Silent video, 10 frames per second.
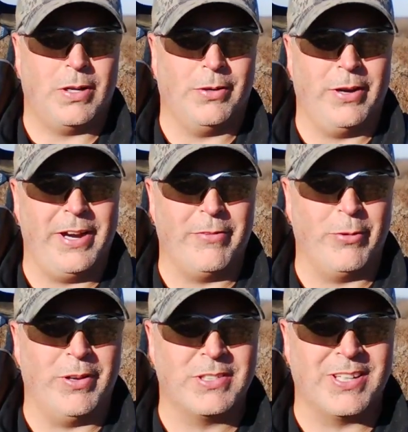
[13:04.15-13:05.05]
All right,
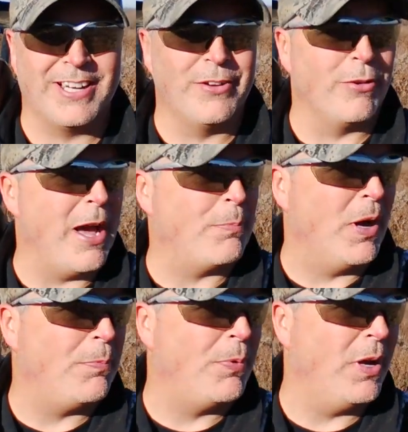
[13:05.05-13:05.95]
everyone. So I'm gonna wrap
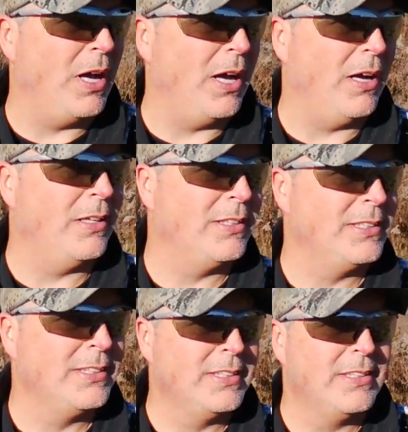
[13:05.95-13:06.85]
up. I
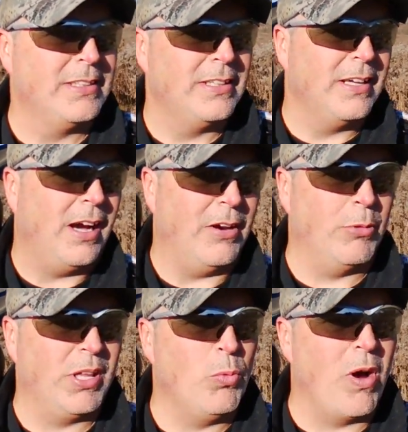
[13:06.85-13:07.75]

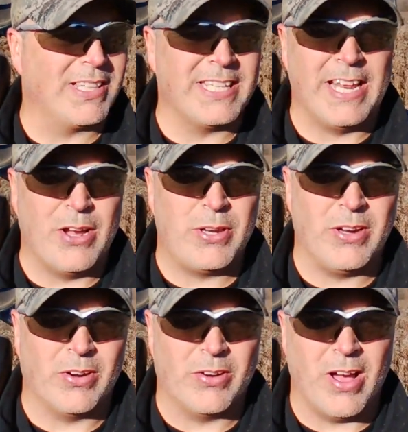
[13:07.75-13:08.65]
really wanted to get out
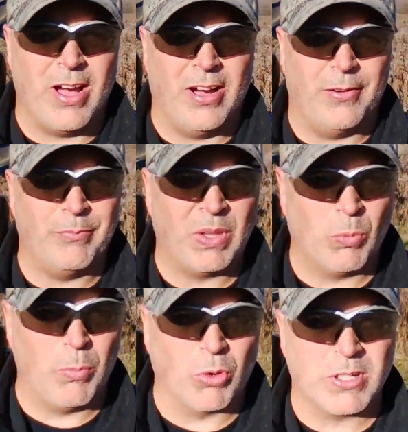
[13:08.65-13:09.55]
here
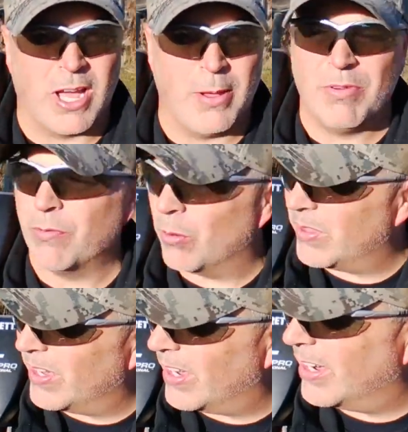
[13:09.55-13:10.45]
one more time before
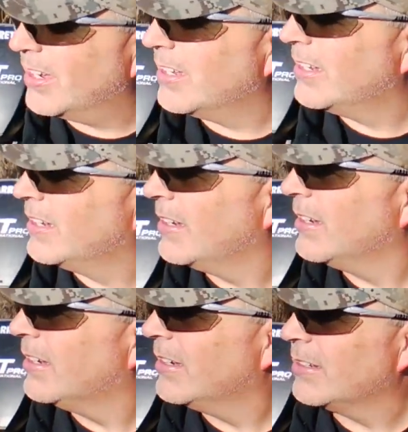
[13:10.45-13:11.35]
the
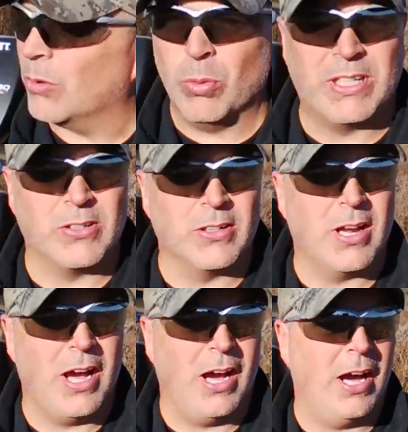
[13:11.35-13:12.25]
winter.
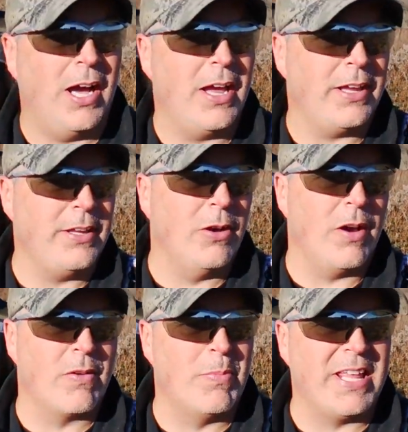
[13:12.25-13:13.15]
You know,
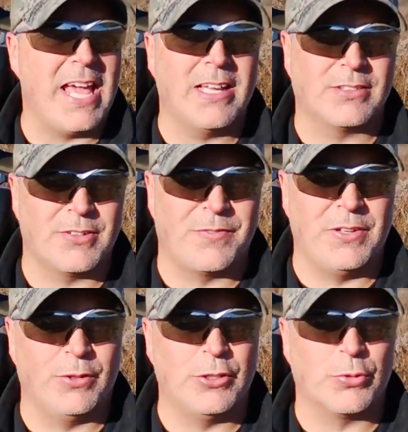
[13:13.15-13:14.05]
everybody has their
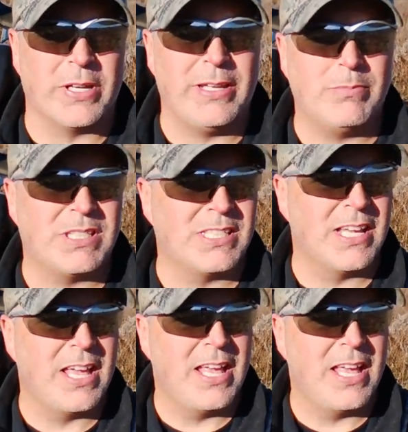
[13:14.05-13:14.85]
field of dreams,